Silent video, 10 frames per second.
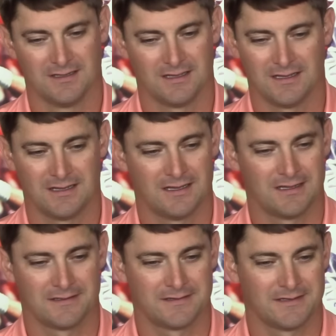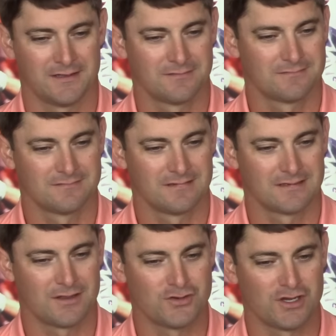uh, you know,
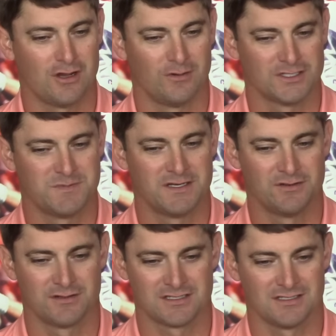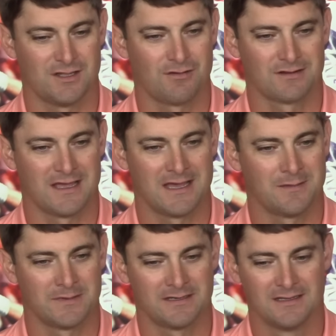Coach Caldwell's been doing this a long
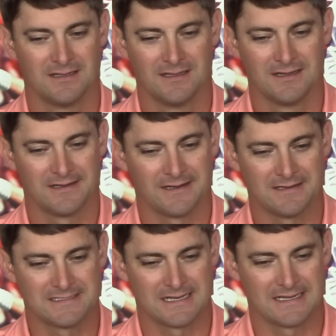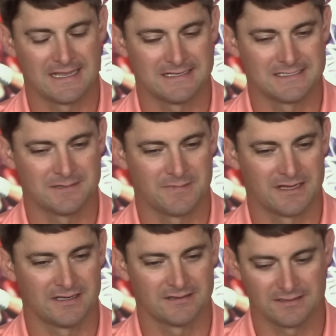time, and you know, he said he hadn't seen
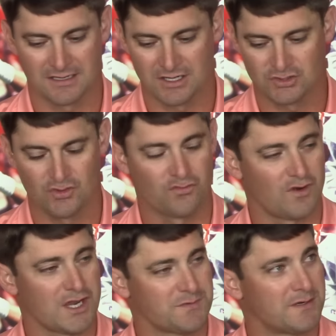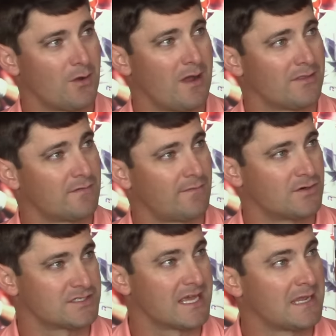many uh, true freshmen go out in their
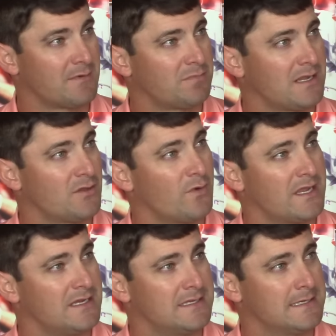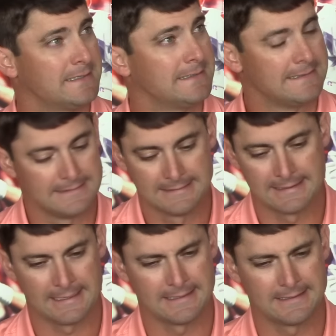first game and play the way he did.
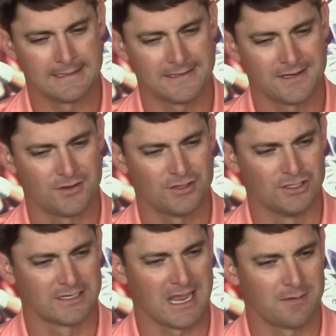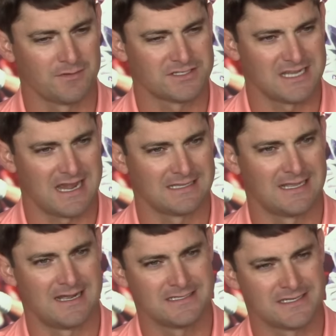And uh, you know, you look at him on the
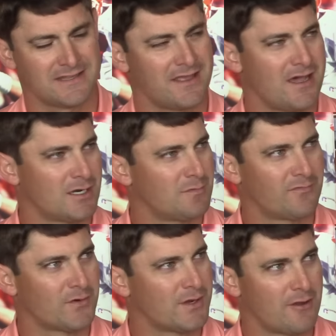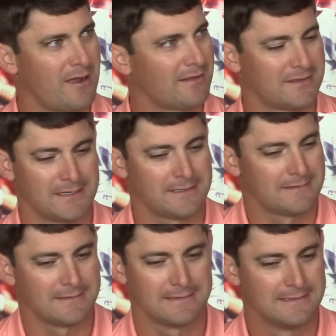sidelines and in the huddle before you go out there, and